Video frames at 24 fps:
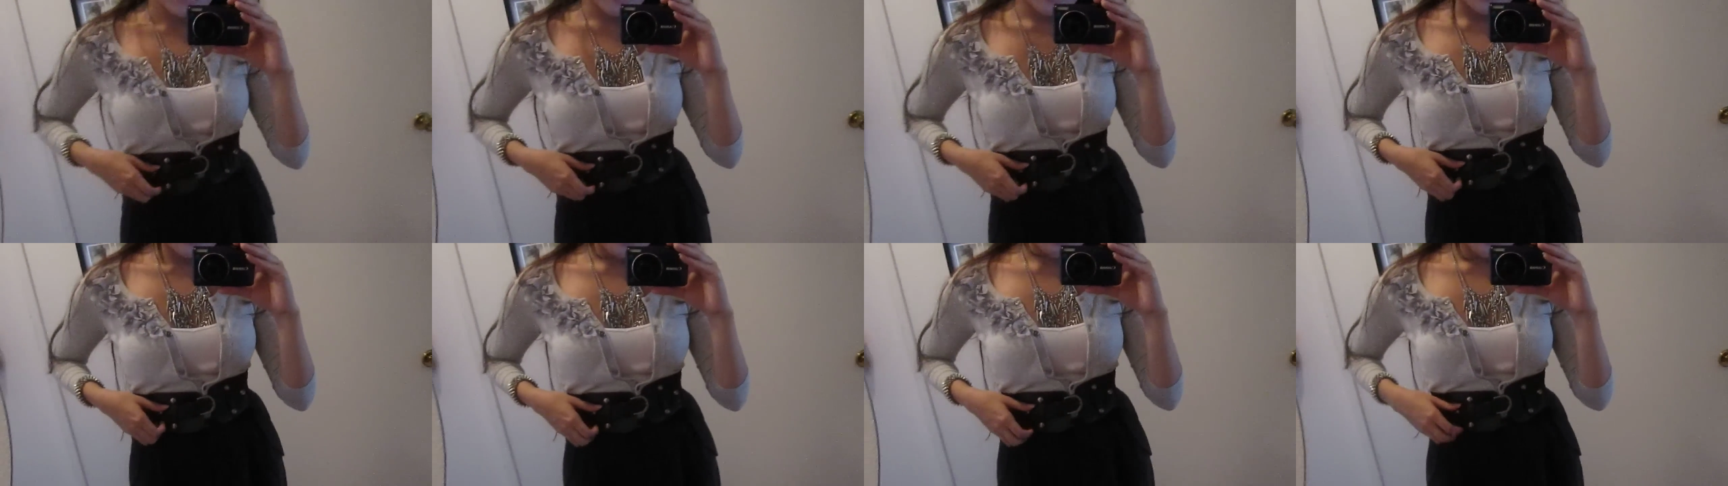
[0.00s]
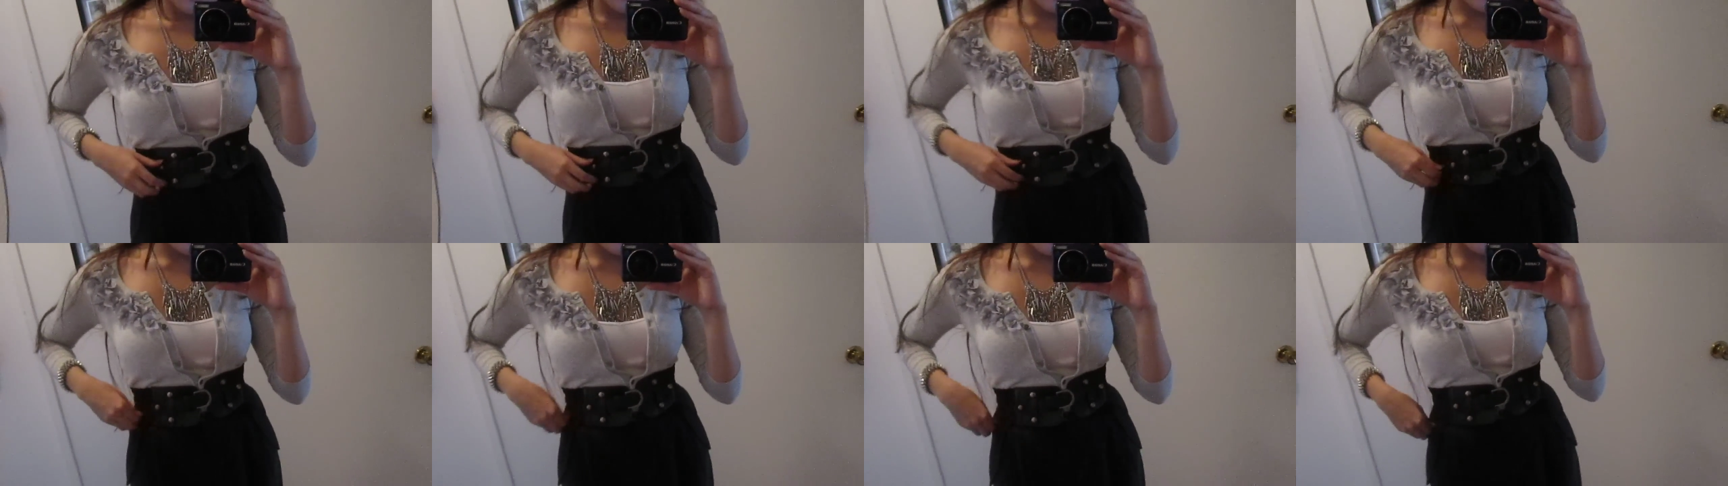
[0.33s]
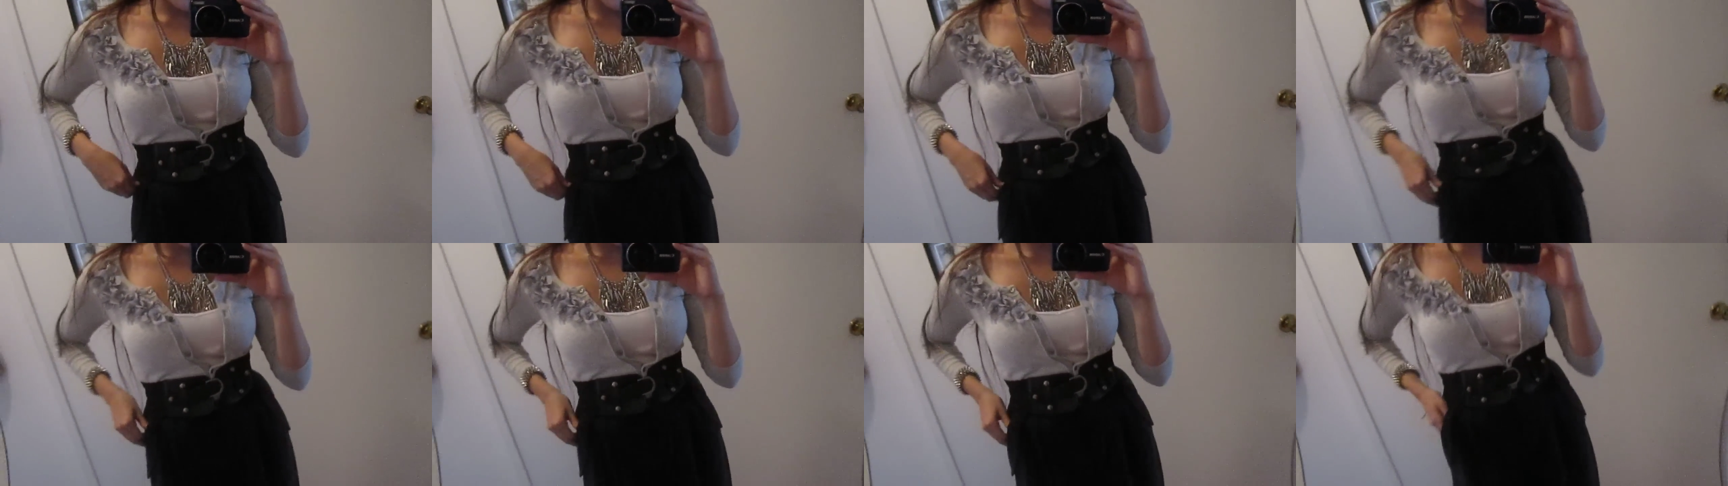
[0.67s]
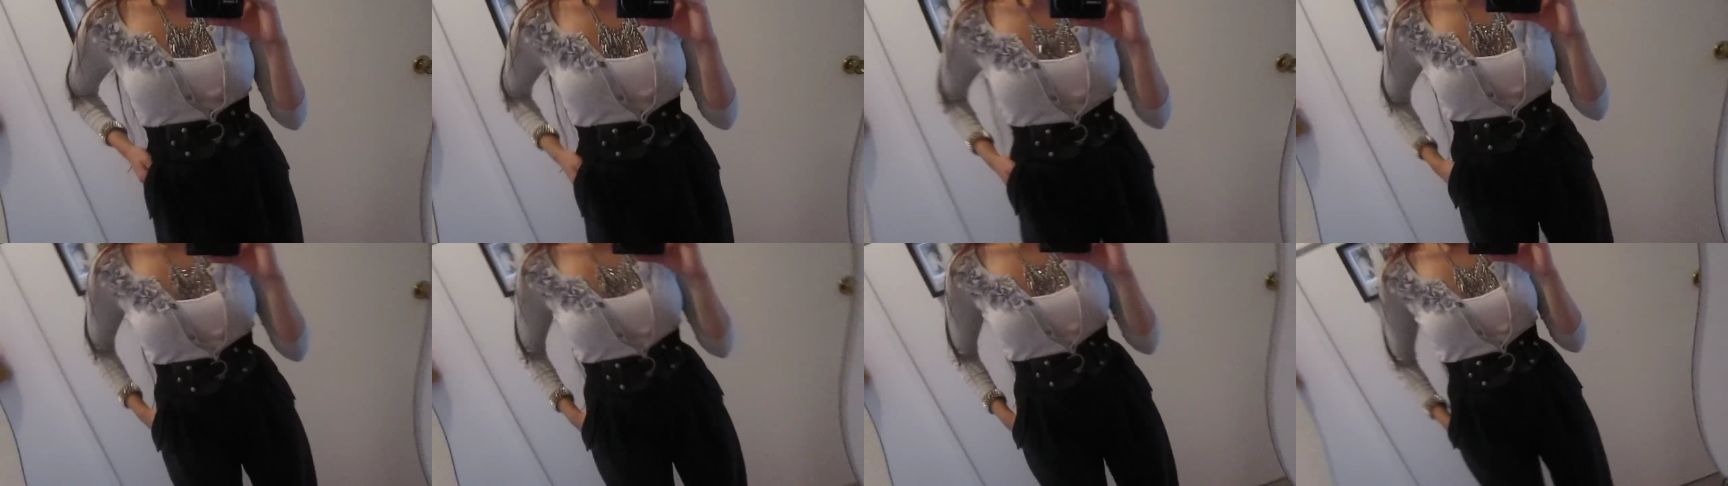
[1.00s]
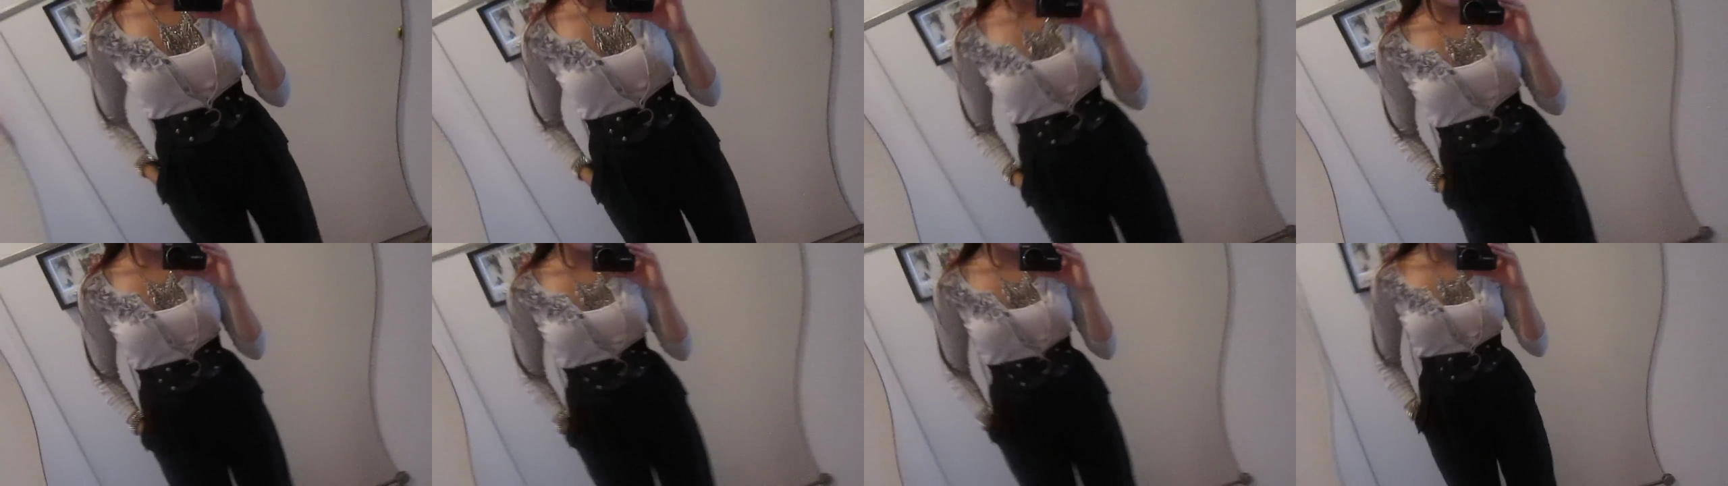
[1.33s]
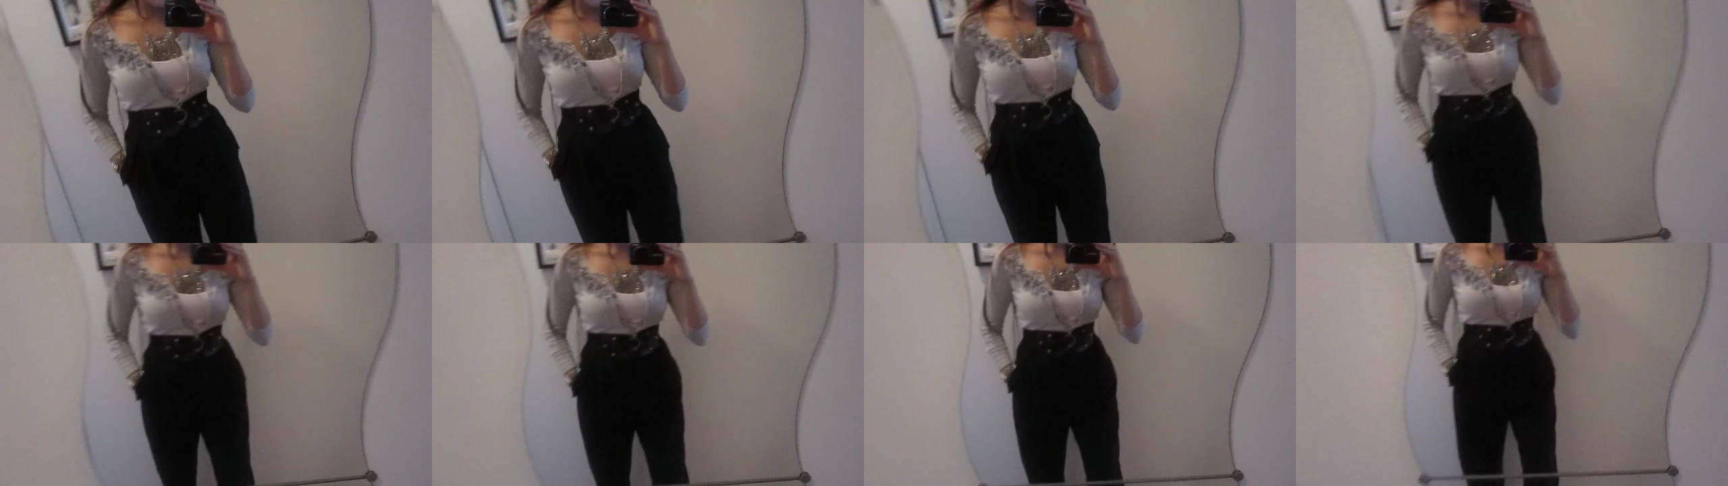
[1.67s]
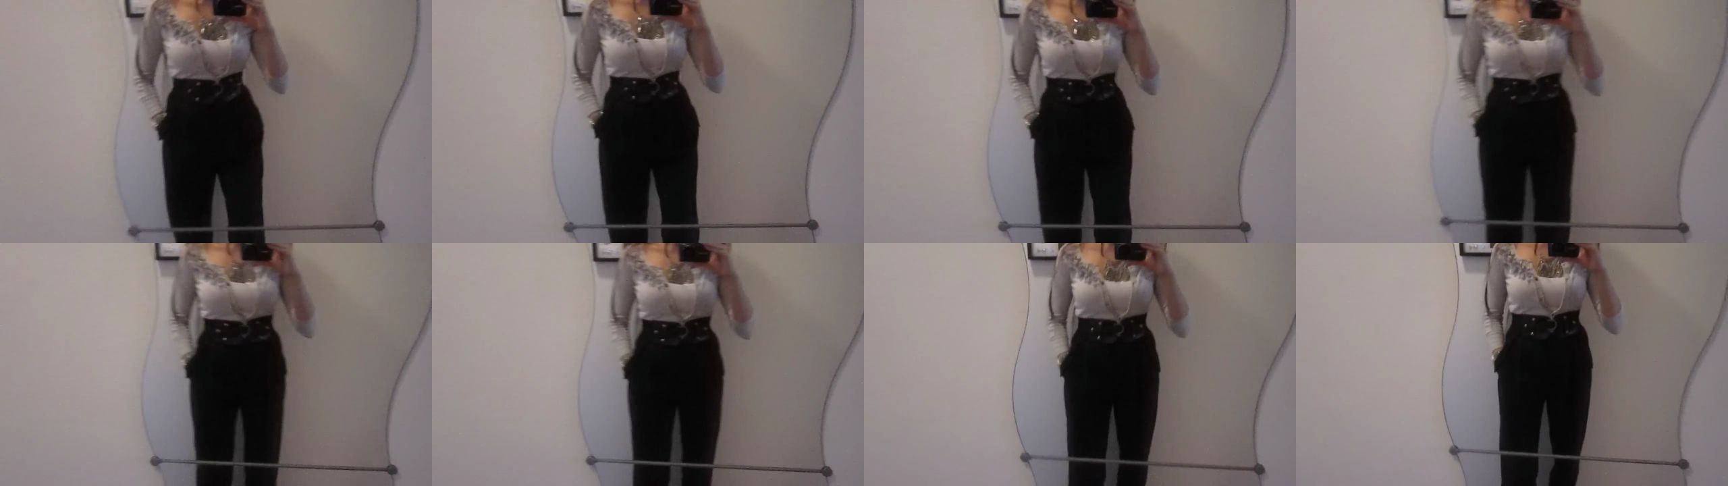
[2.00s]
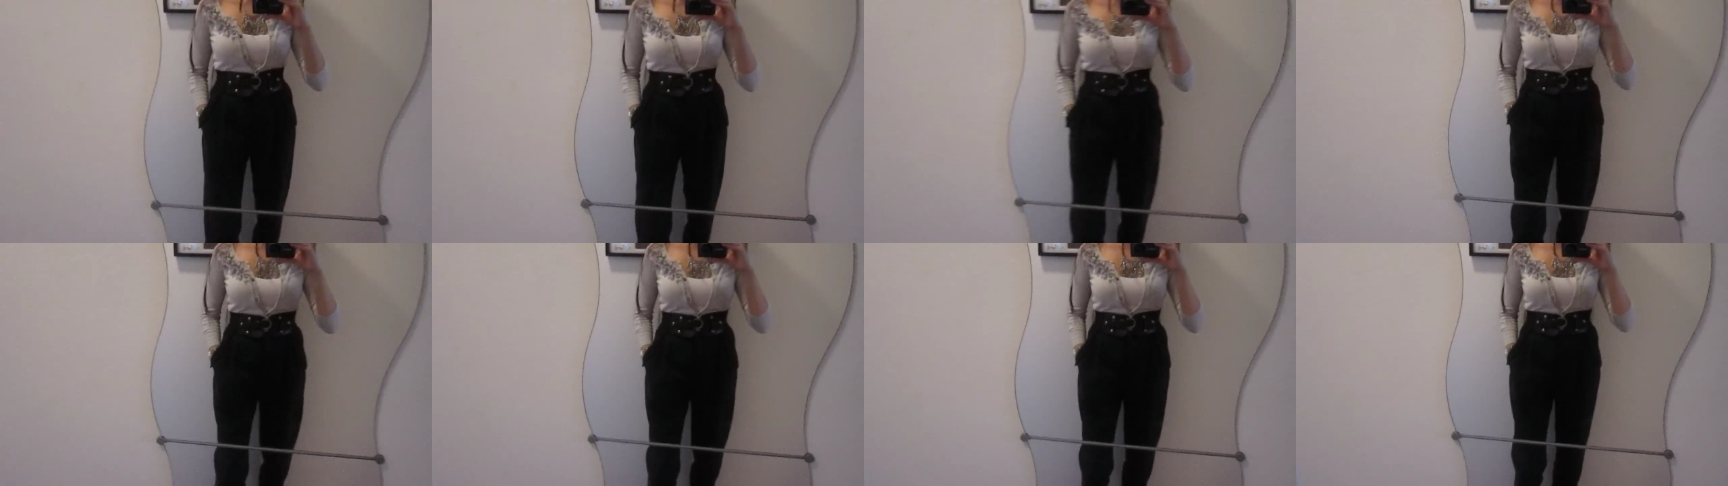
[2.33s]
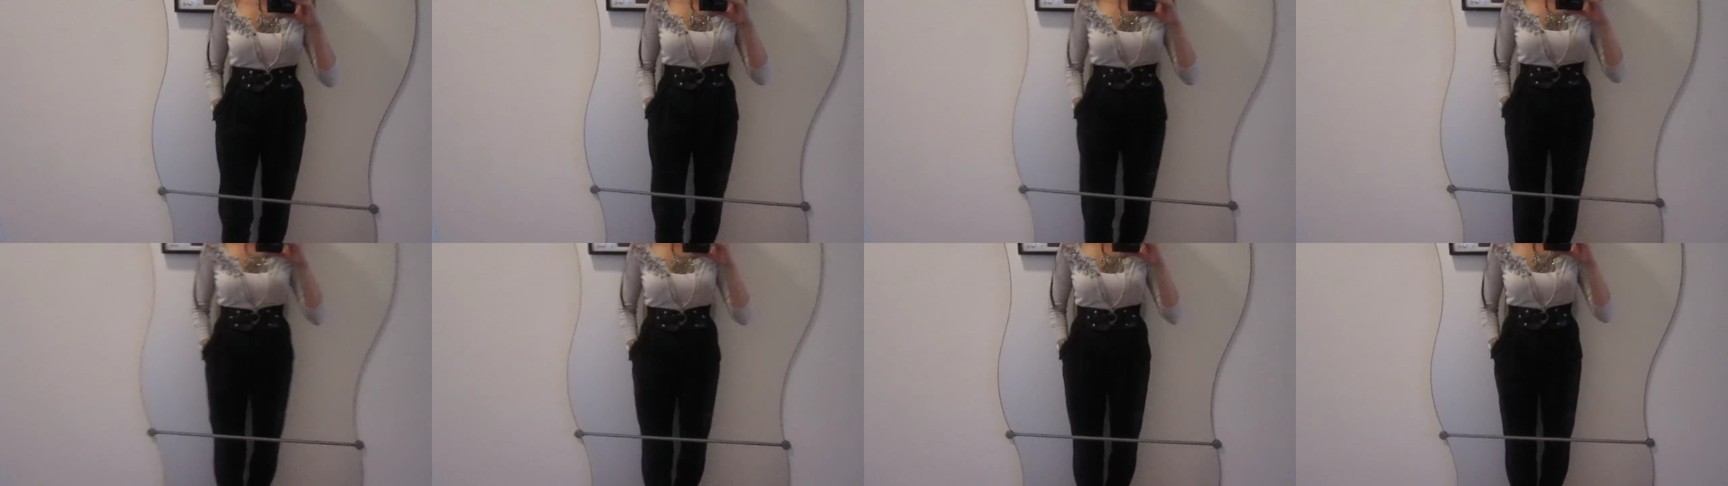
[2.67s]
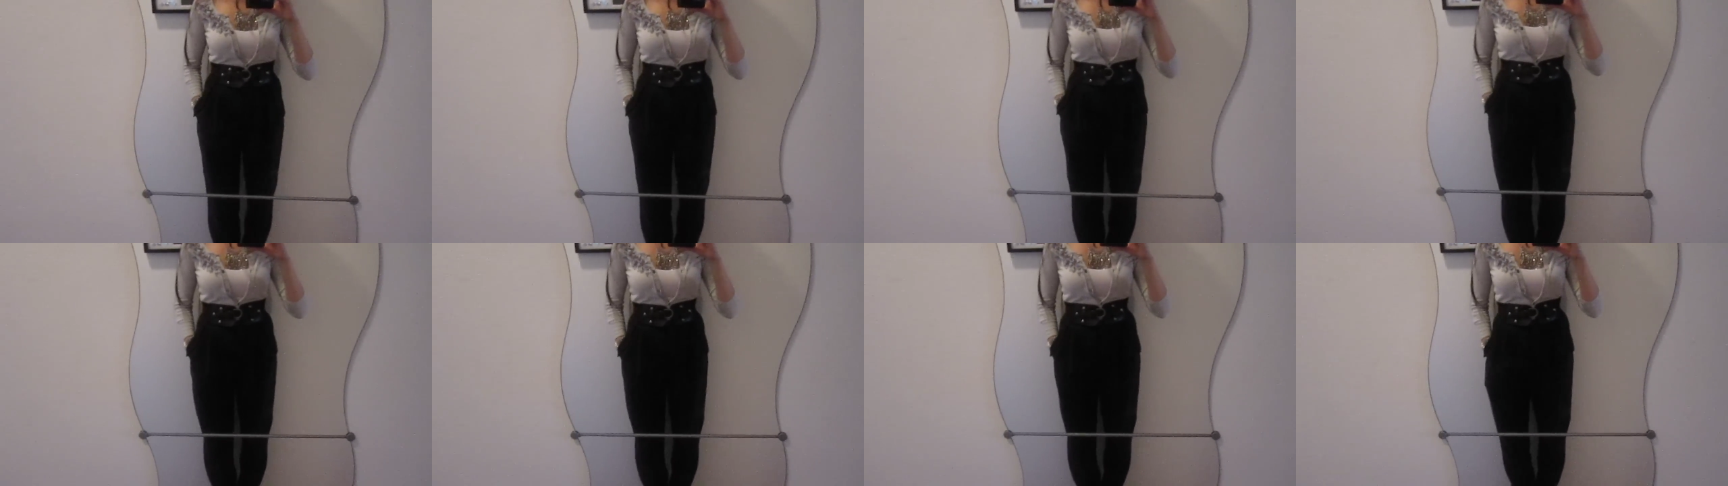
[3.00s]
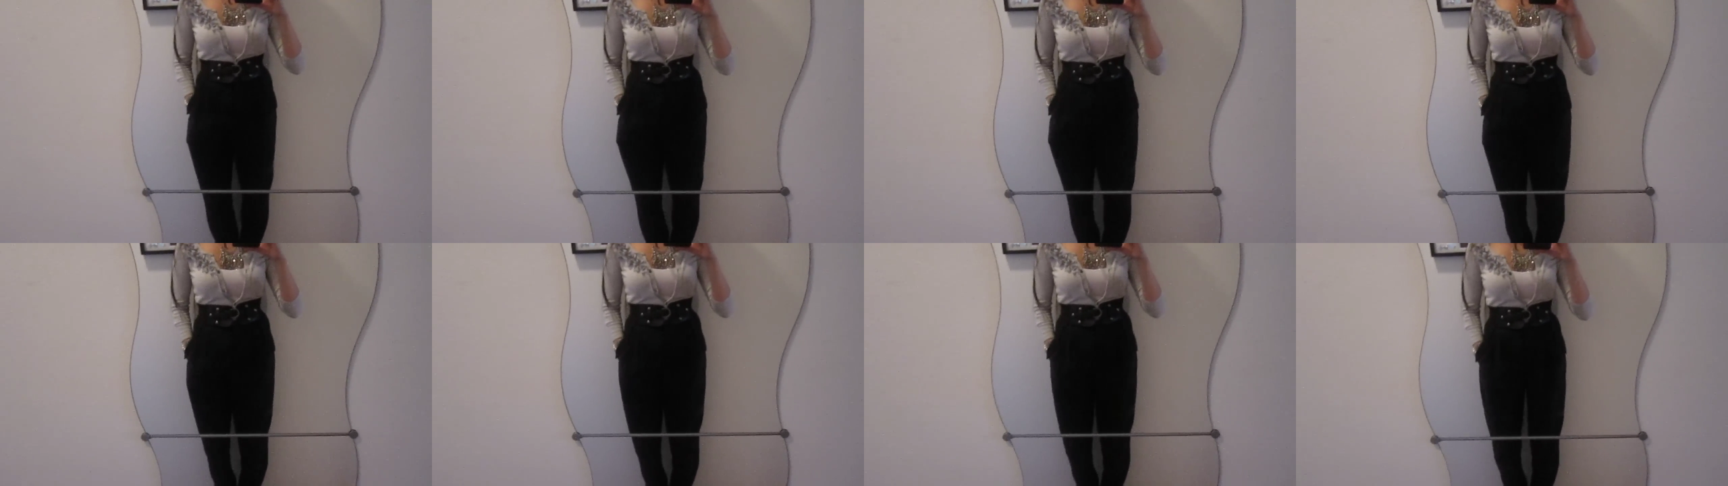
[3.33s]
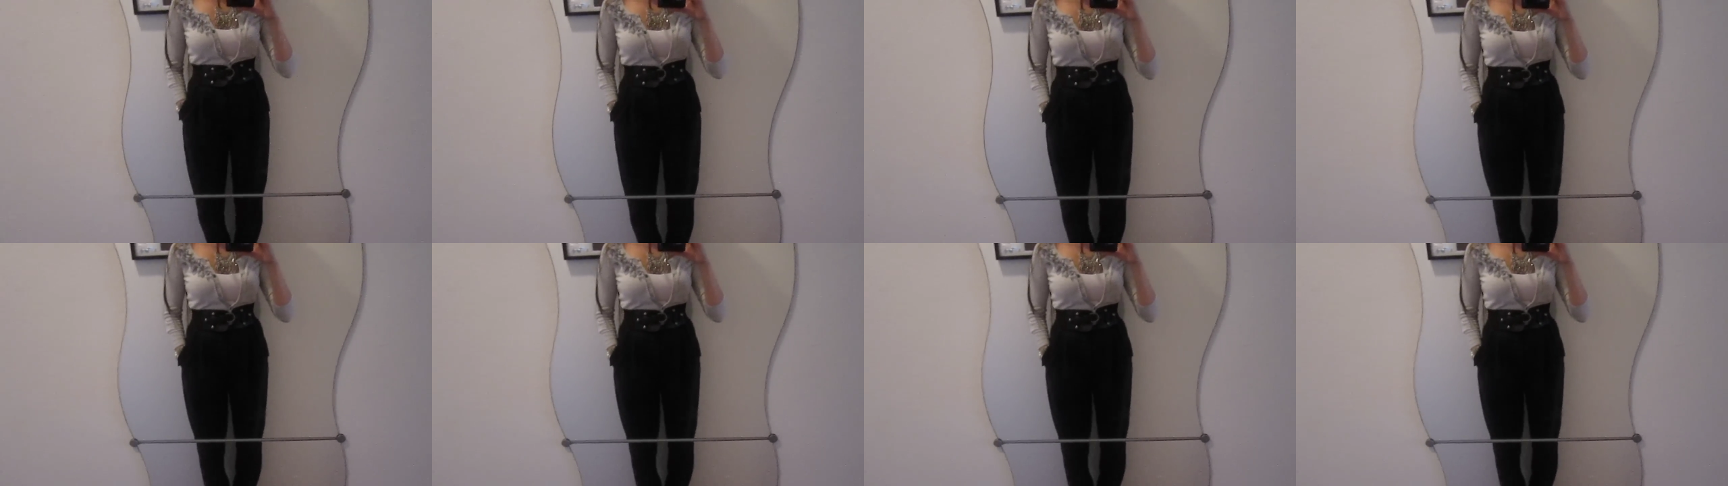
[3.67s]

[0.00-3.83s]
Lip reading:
Nobody's mouth can be seen.